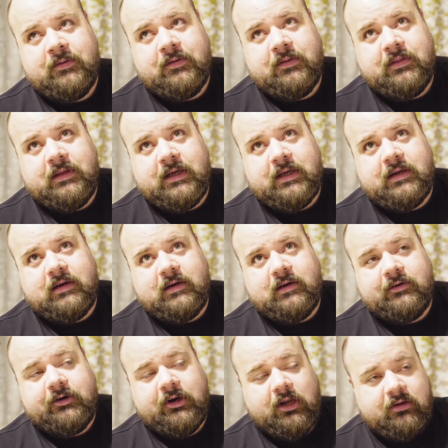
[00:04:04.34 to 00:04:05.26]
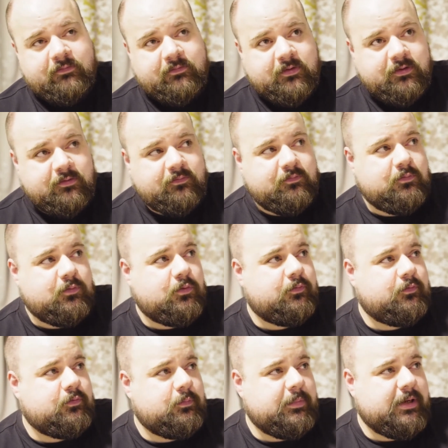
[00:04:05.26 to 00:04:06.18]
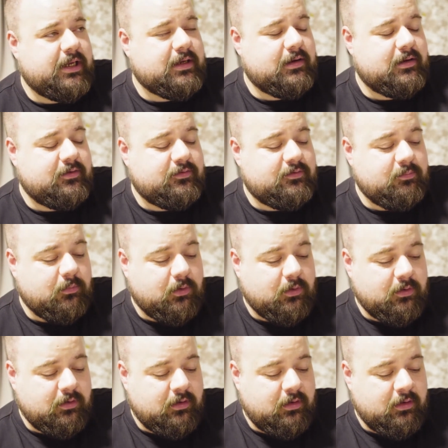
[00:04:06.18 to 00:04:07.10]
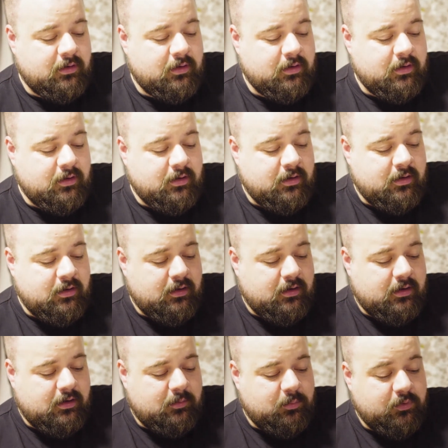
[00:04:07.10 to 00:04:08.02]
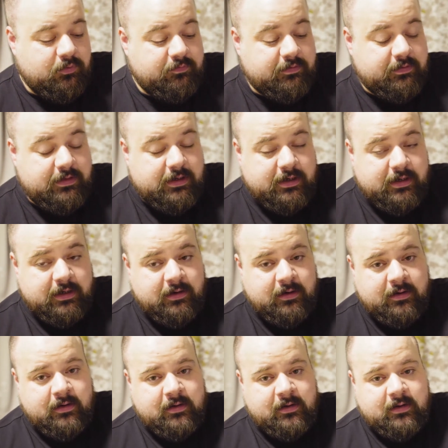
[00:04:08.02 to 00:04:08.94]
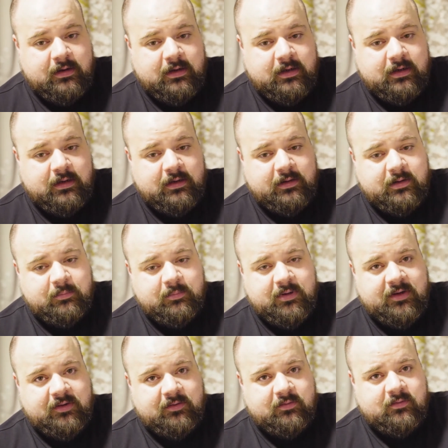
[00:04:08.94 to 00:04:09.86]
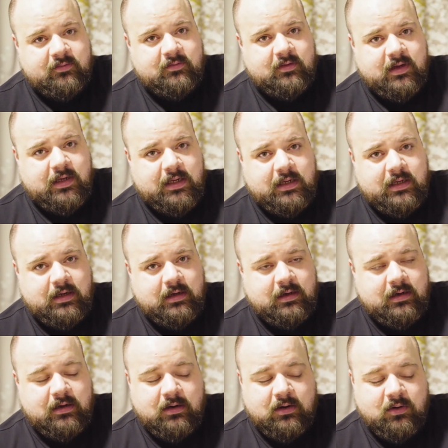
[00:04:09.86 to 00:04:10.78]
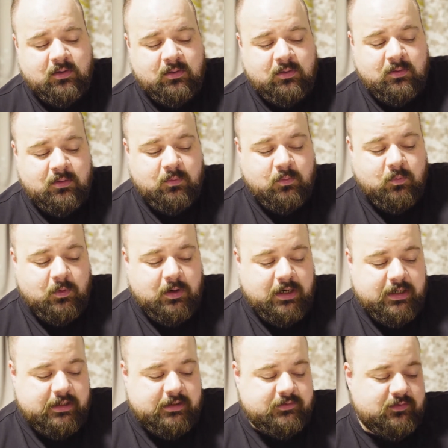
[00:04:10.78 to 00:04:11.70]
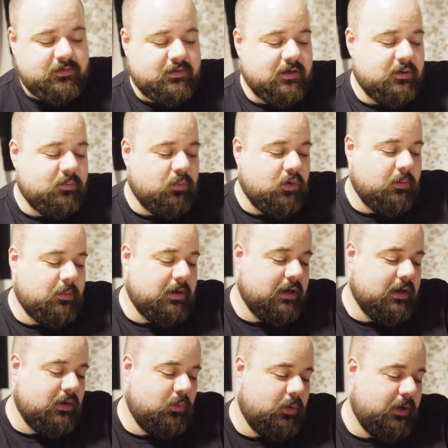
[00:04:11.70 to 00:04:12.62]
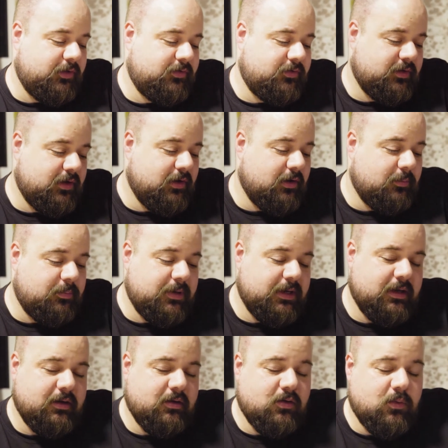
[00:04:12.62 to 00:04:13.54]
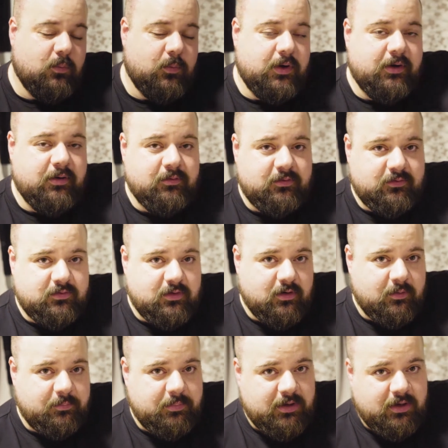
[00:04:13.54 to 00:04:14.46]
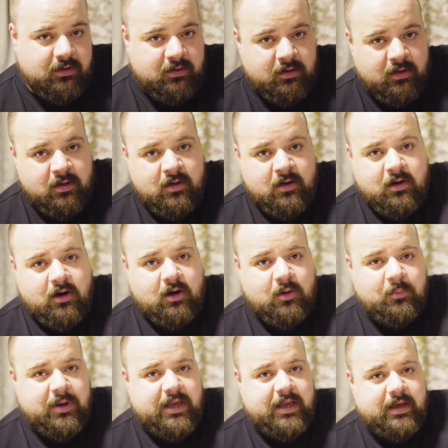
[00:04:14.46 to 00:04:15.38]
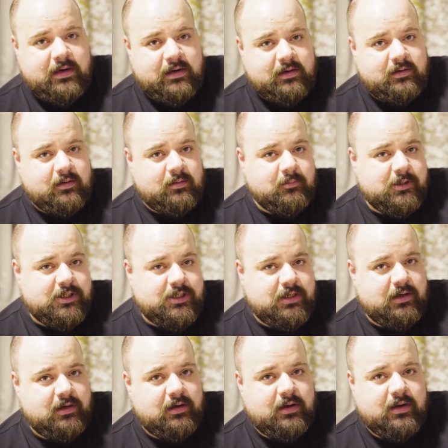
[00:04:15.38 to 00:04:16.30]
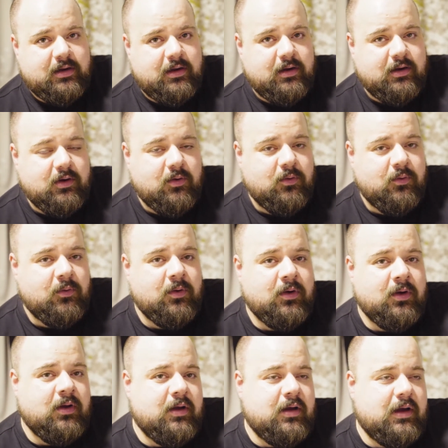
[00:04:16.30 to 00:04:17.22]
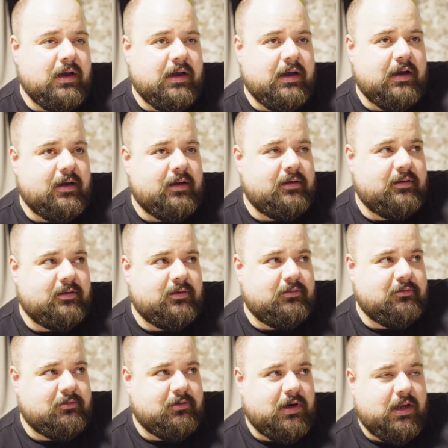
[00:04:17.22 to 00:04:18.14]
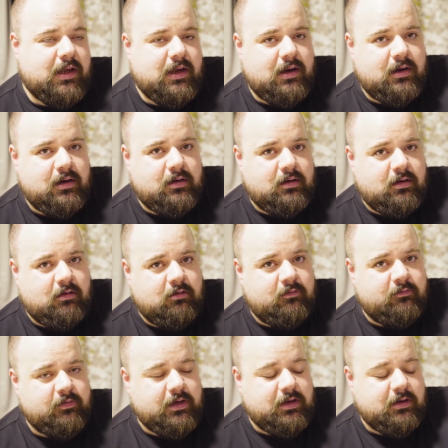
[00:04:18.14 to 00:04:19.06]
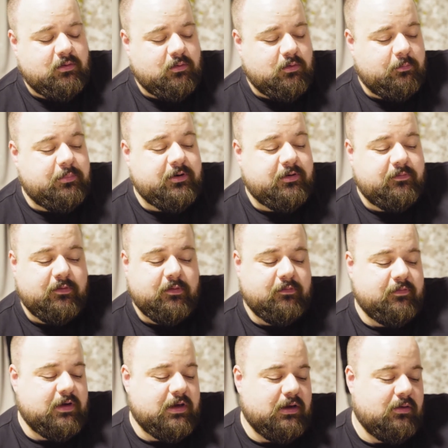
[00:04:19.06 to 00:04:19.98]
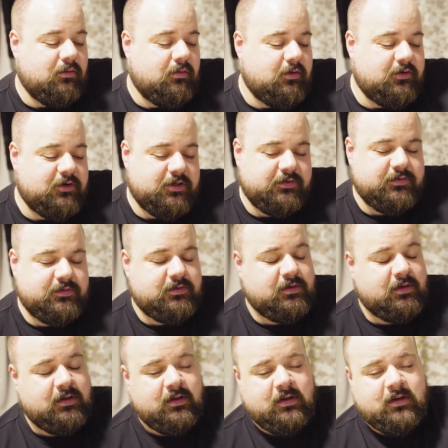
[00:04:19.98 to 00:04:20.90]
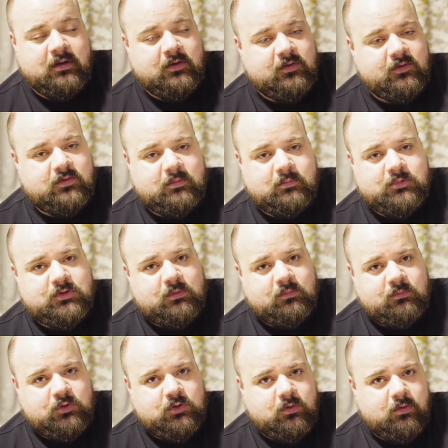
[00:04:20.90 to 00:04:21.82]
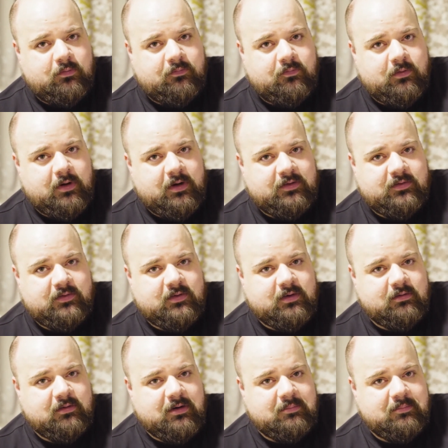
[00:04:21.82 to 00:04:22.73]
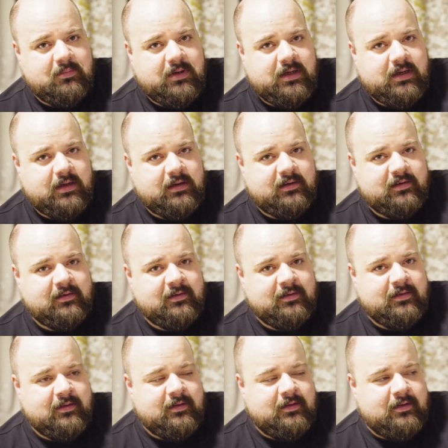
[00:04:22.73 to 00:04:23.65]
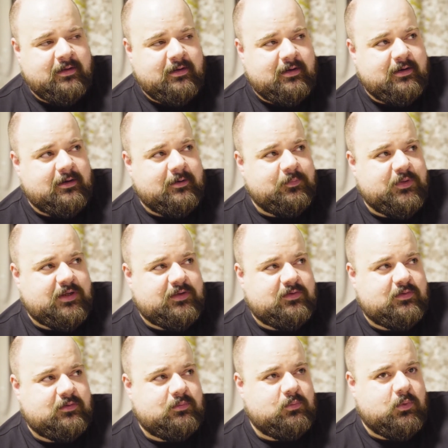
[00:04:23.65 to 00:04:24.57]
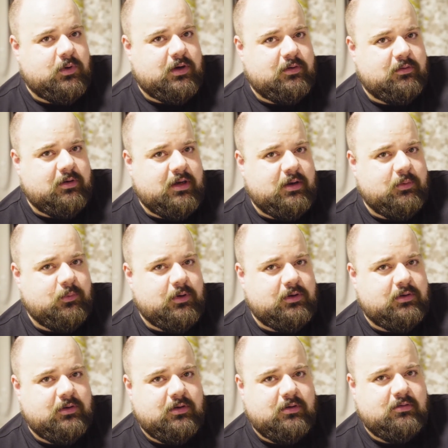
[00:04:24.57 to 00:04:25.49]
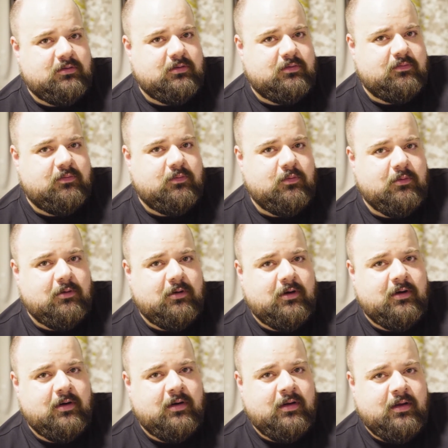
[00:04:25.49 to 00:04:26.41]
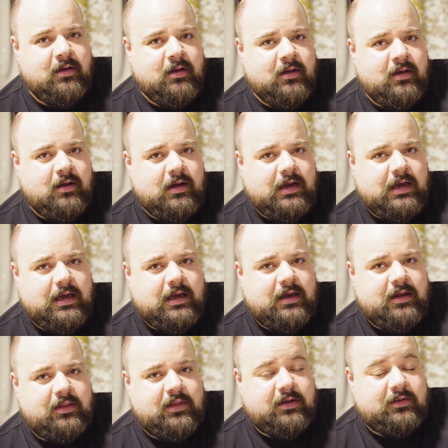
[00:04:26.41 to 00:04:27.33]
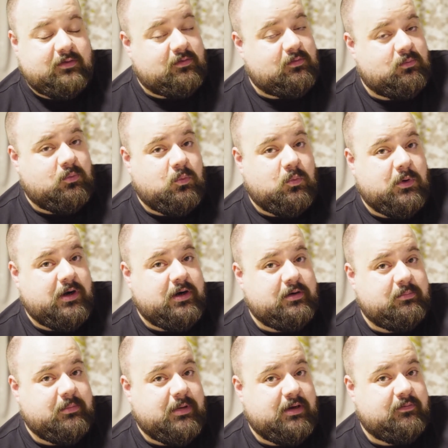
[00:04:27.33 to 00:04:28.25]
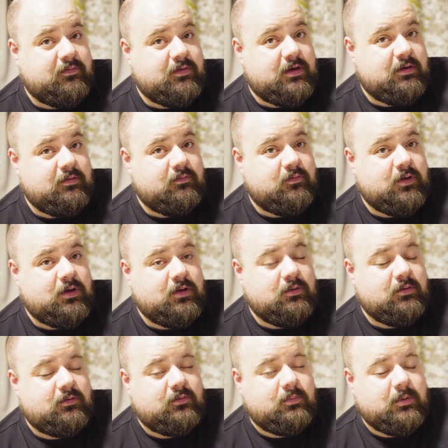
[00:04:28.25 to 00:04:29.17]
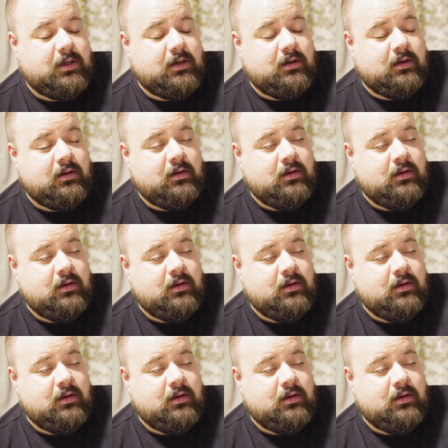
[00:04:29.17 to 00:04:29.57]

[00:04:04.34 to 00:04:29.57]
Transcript: that are relevant for making a small movie there, and that means I can now, while still mobile, while still not being home and still not being on my editing machine, I can go and create a video, a preview video, or just some short for Instagram, and that's what I really want to use it for, and that's where it might fit in for you as well.